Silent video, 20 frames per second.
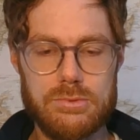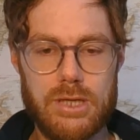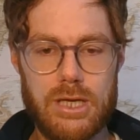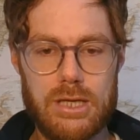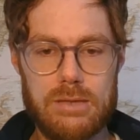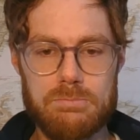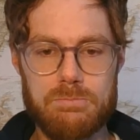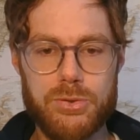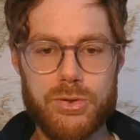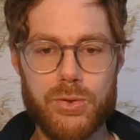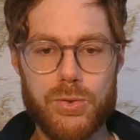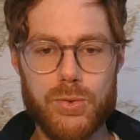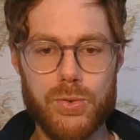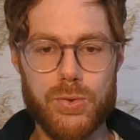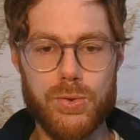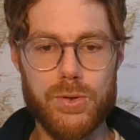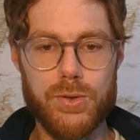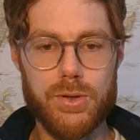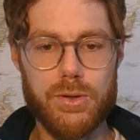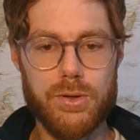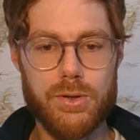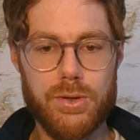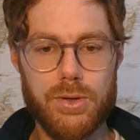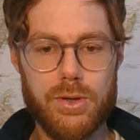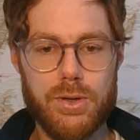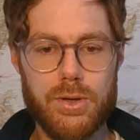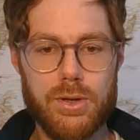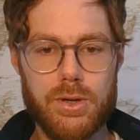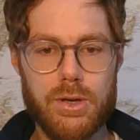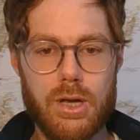and pure
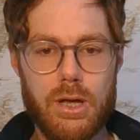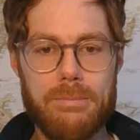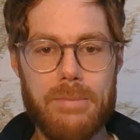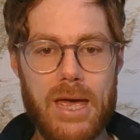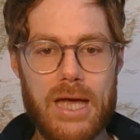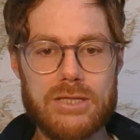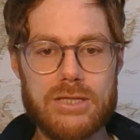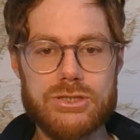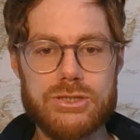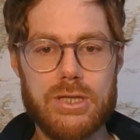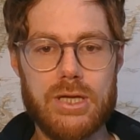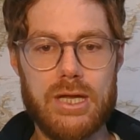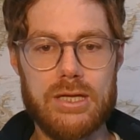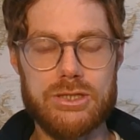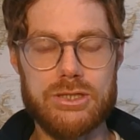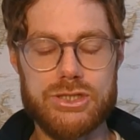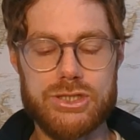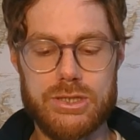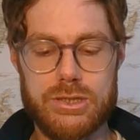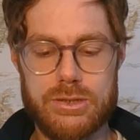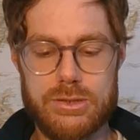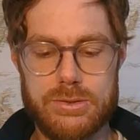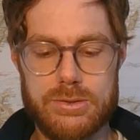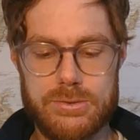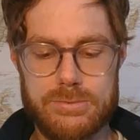imagination.